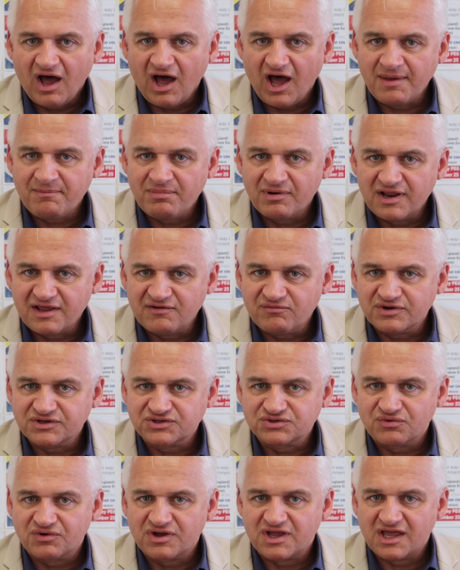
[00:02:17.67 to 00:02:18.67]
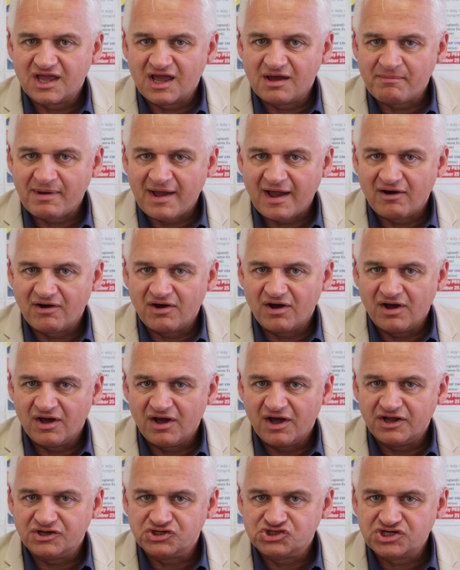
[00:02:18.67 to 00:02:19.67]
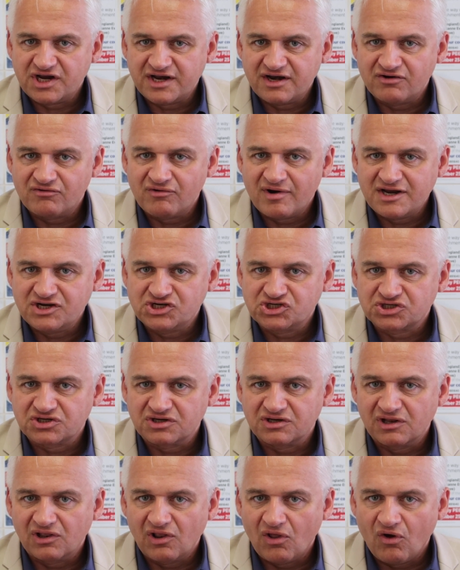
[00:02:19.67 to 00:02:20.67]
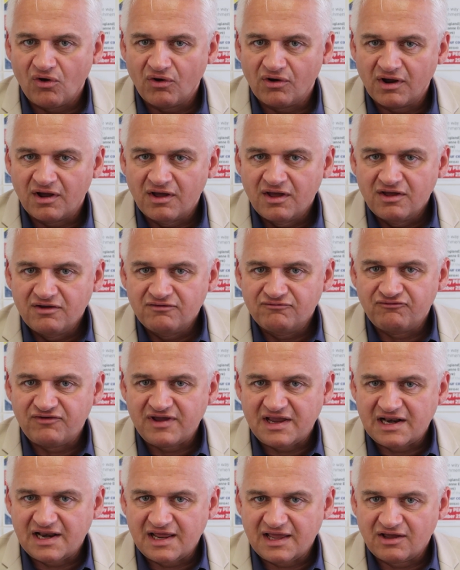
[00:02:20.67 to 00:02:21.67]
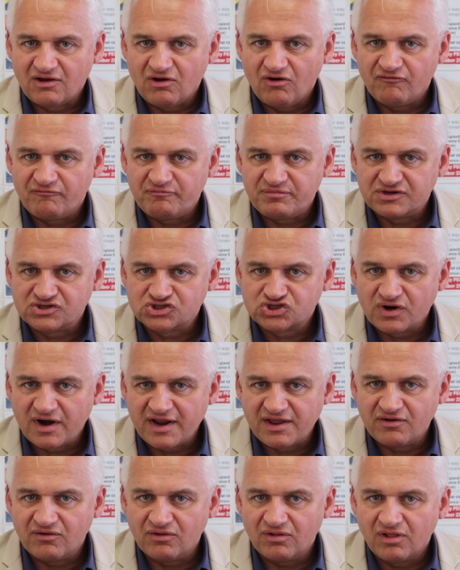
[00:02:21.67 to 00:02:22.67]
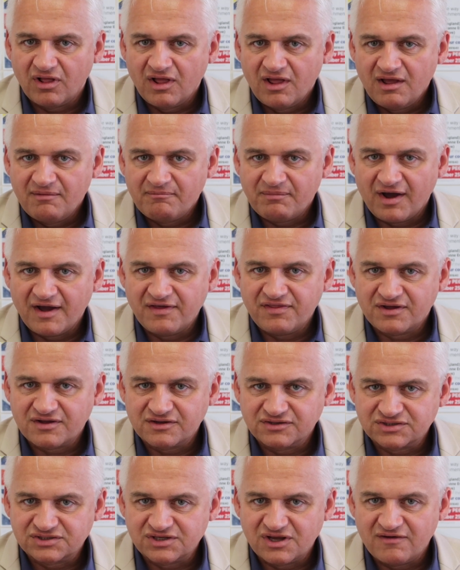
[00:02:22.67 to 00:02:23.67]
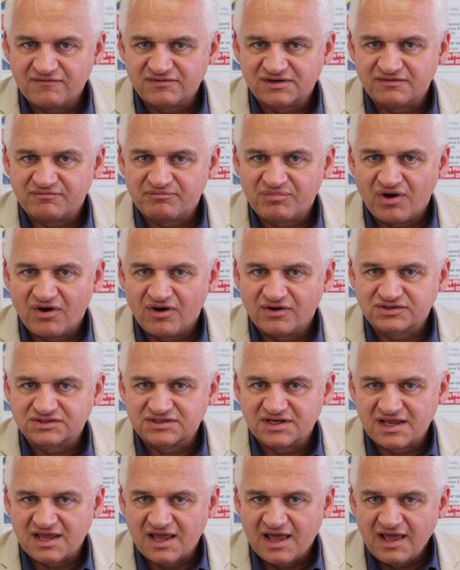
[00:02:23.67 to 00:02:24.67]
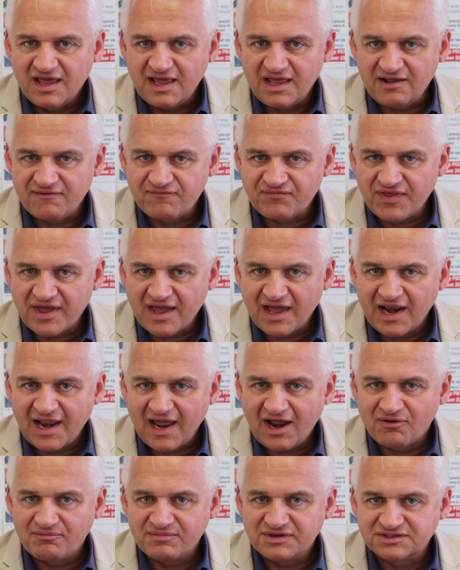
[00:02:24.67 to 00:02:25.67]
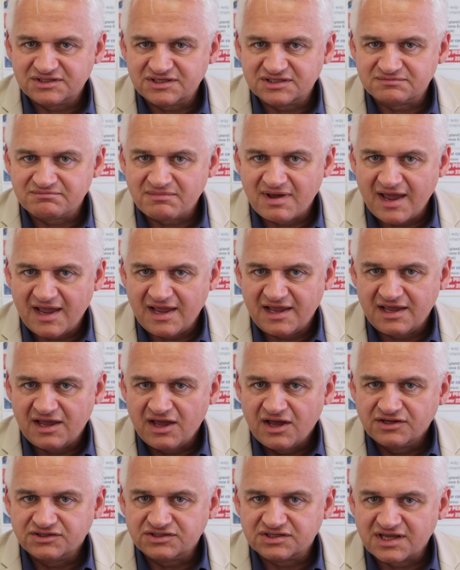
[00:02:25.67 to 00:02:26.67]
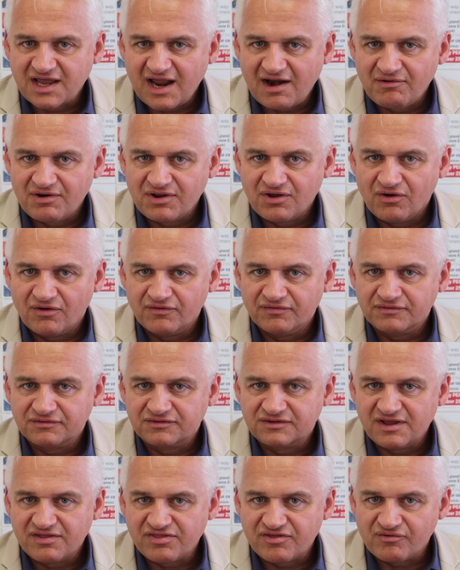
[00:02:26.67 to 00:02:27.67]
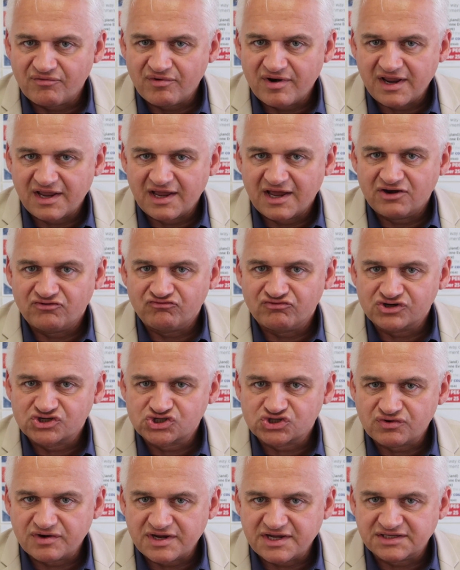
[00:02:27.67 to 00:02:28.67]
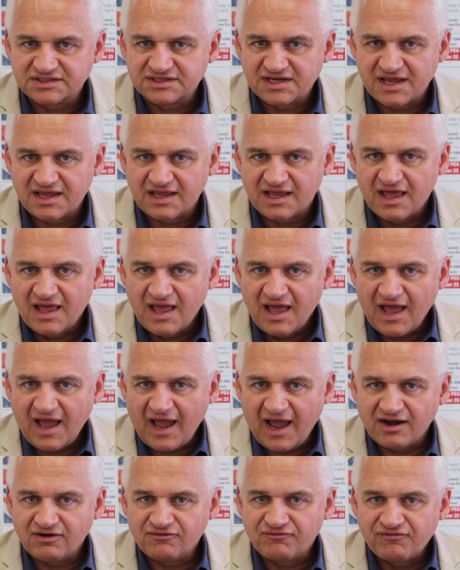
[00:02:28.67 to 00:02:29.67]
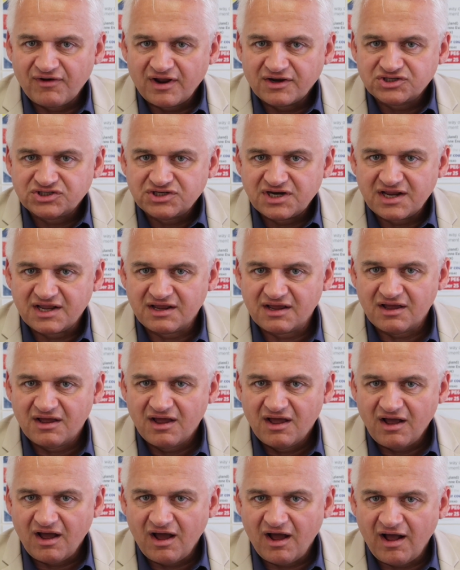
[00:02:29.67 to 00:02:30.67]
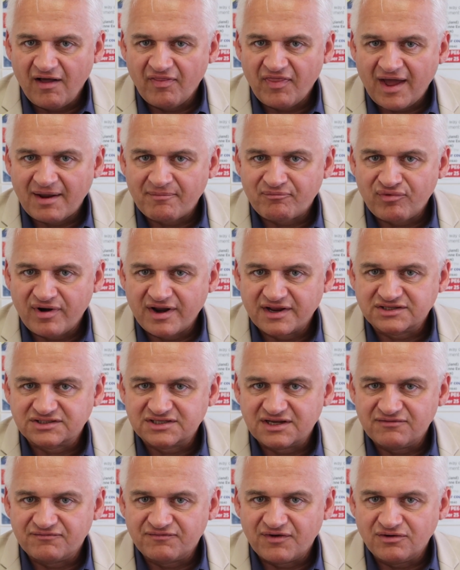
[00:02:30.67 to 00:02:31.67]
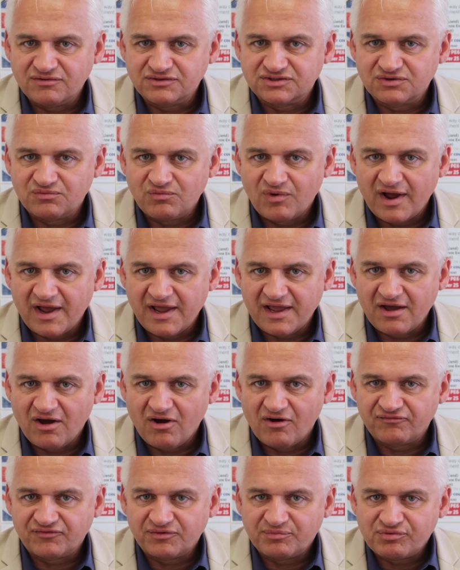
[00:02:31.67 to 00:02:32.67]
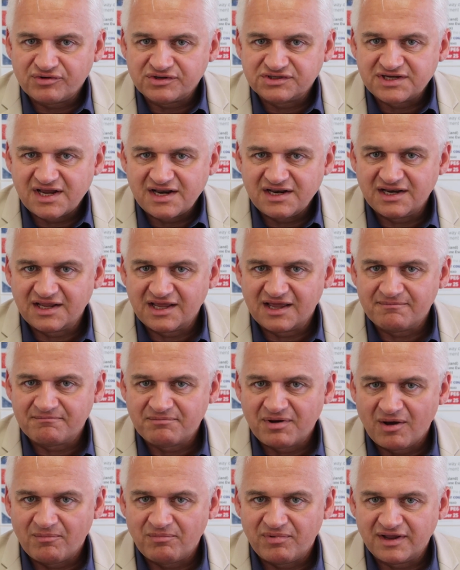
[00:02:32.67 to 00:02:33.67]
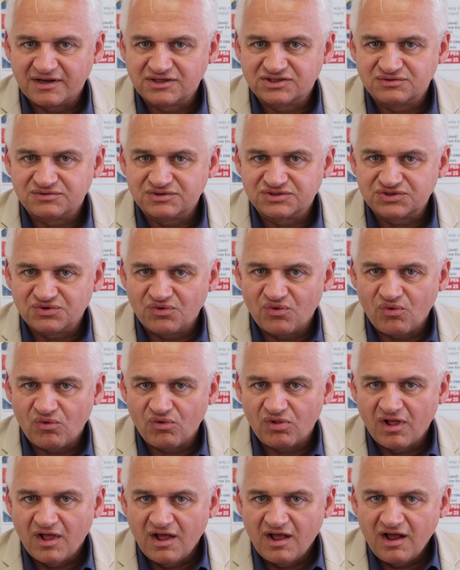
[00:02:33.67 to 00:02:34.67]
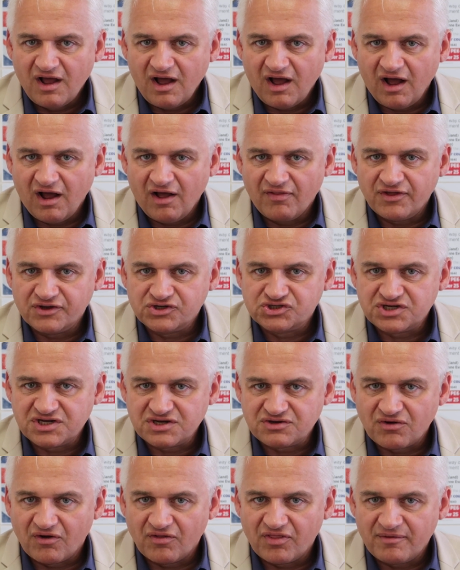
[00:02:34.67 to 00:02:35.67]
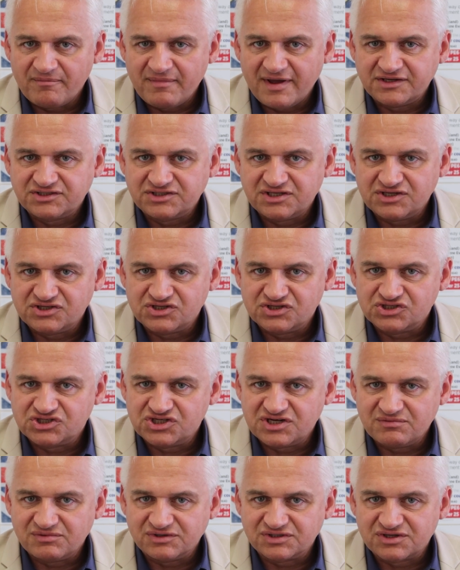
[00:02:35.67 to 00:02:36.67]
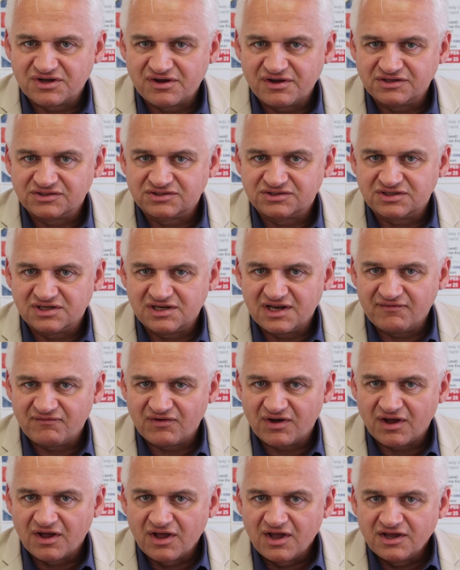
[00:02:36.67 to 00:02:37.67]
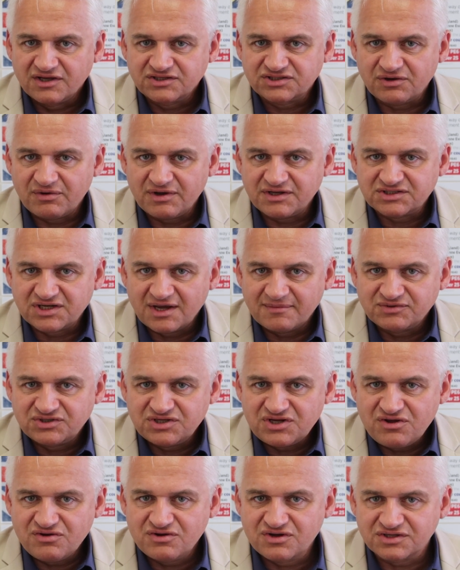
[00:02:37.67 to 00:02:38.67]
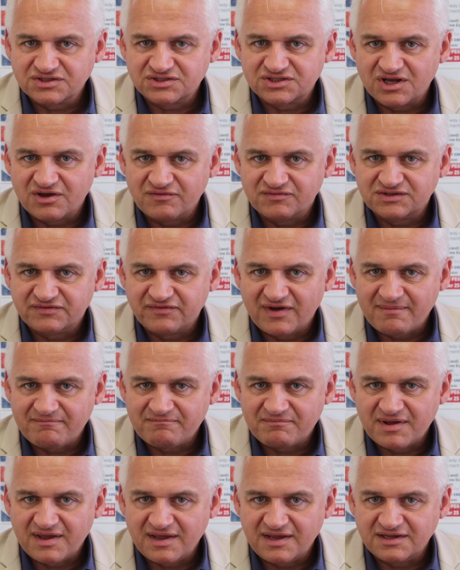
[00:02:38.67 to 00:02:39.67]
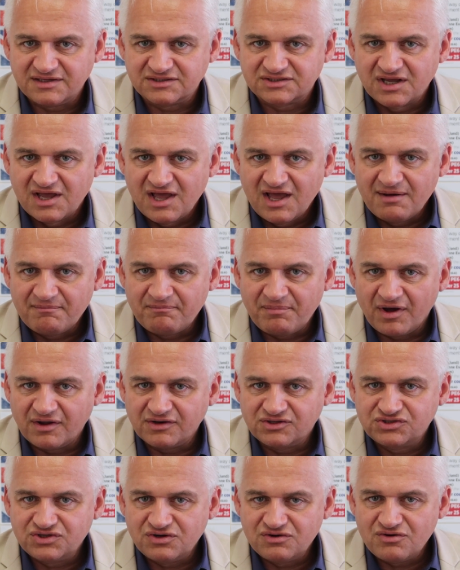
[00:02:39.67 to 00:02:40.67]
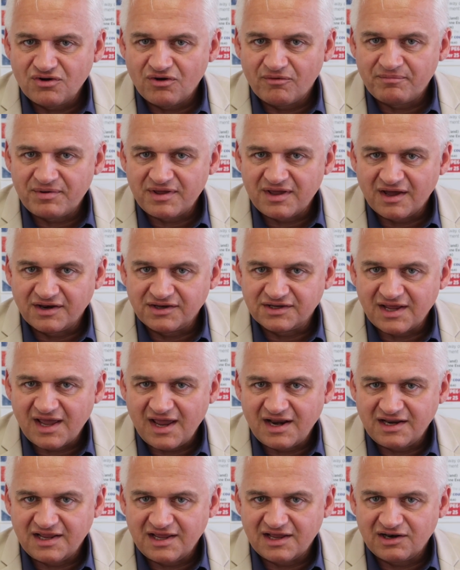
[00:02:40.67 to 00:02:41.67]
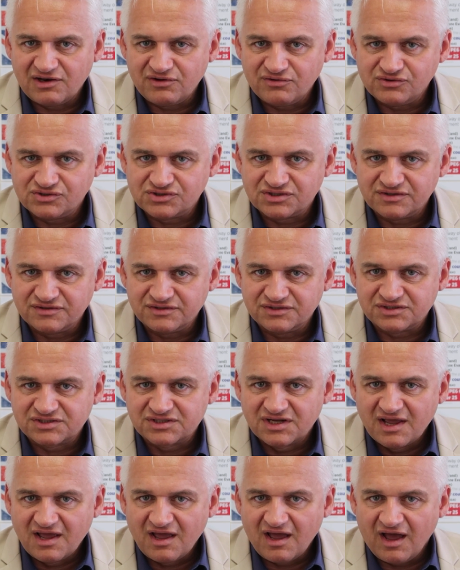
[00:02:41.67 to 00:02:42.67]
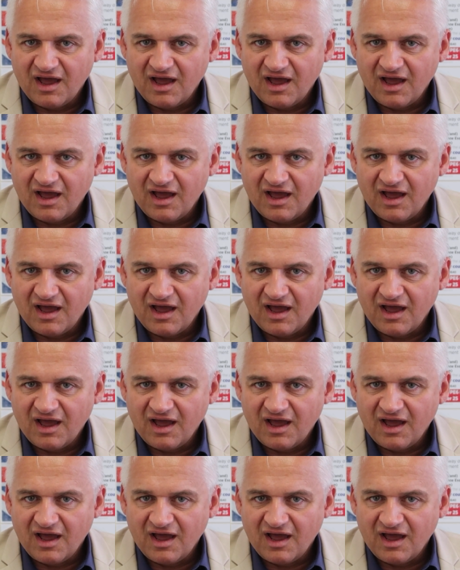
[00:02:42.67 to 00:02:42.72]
I believe we're talking about a generation-long feeling of betrayal by the Conservative Party if they allow Mrs May to carry on dithering and retreating and flushing that Brexit vote away after pretending in public to us all that she got the message and she was going to deliver. So it's up to you, Conservative MPs, but do not be under any illusions.